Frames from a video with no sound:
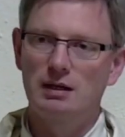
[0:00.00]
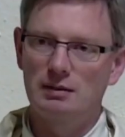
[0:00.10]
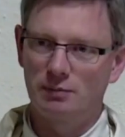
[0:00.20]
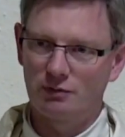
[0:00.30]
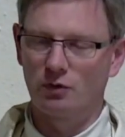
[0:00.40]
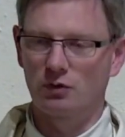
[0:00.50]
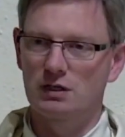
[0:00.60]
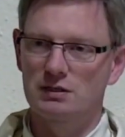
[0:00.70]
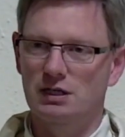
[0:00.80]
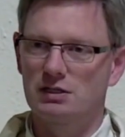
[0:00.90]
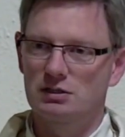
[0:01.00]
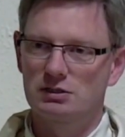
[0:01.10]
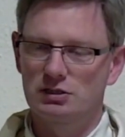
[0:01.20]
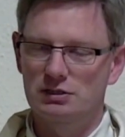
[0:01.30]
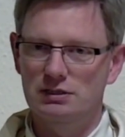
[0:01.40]
before God's angels,
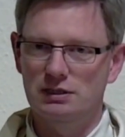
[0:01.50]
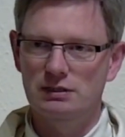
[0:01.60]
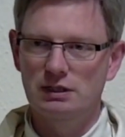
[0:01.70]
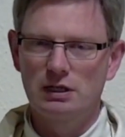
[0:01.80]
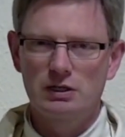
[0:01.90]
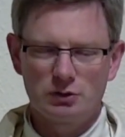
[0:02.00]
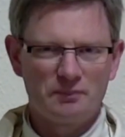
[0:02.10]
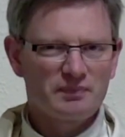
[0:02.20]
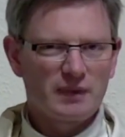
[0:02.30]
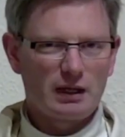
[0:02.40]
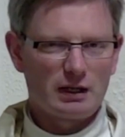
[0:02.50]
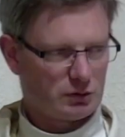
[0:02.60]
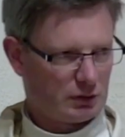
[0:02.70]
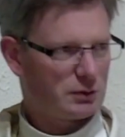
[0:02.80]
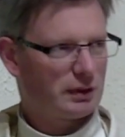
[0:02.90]
Jesus says. So so
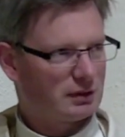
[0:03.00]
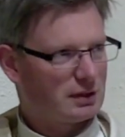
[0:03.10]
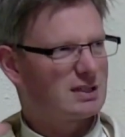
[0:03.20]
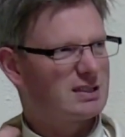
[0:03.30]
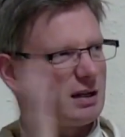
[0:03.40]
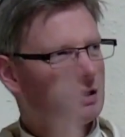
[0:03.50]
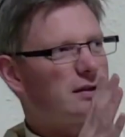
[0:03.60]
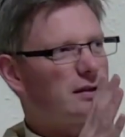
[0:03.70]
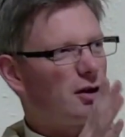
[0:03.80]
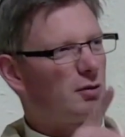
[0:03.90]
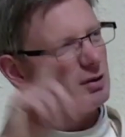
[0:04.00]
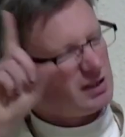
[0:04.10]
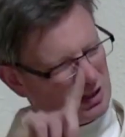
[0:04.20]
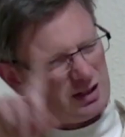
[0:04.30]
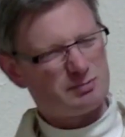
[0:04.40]
that's why there's a sign there, but the
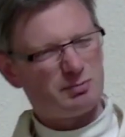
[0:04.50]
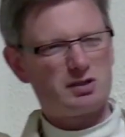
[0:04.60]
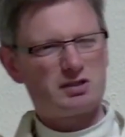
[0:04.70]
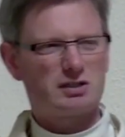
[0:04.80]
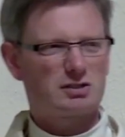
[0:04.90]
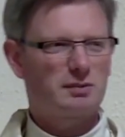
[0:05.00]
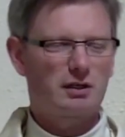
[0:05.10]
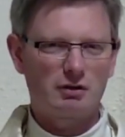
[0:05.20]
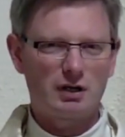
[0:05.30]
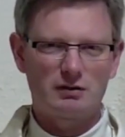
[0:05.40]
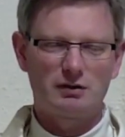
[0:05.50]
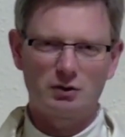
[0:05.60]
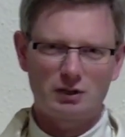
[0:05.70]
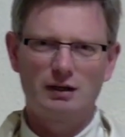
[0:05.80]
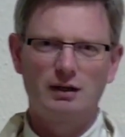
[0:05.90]
sign is pointing to something greater.
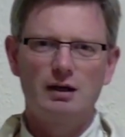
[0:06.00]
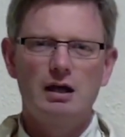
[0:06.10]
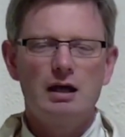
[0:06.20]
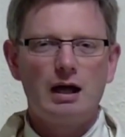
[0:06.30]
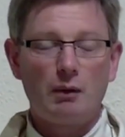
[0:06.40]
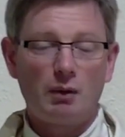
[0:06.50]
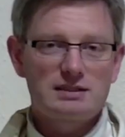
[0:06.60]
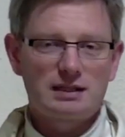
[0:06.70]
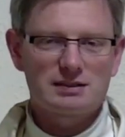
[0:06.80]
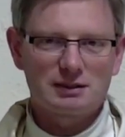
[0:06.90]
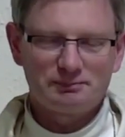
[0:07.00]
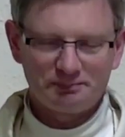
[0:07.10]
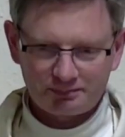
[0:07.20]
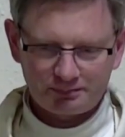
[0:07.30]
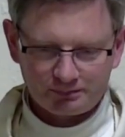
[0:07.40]
Okay. And what is that sign?
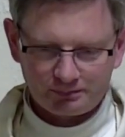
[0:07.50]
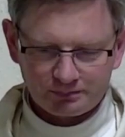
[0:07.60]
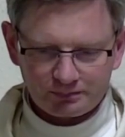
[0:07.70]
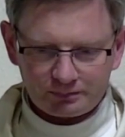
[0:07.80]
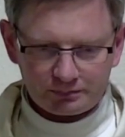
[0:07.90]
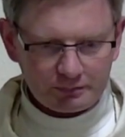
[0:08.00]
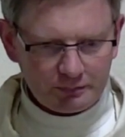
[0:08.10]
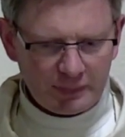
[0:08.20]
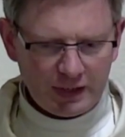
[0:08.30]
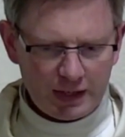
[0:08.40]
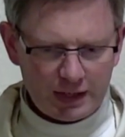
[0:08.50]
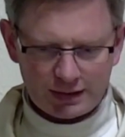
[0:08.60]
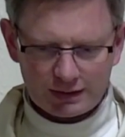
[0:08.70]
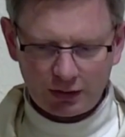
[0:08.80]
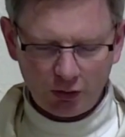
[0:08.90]
It's
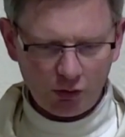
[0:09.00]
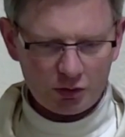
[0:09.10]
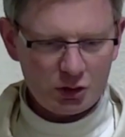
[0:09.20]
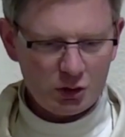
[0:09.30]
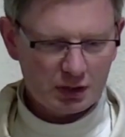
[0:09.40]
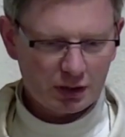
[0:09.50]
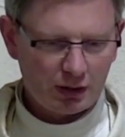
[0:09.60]
the Lord using